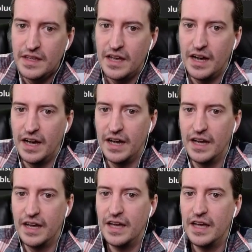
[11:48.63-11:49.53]

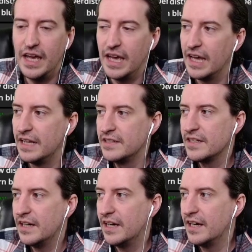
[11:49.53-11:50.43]
and
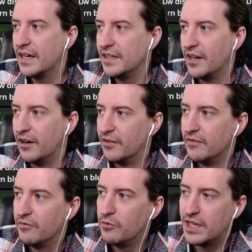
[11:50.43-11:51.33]
you know,
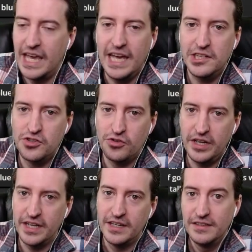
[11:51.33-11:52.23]
we can't treat
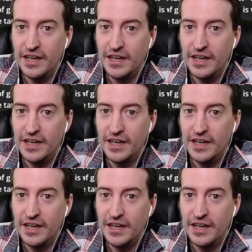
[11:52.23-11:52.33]
it.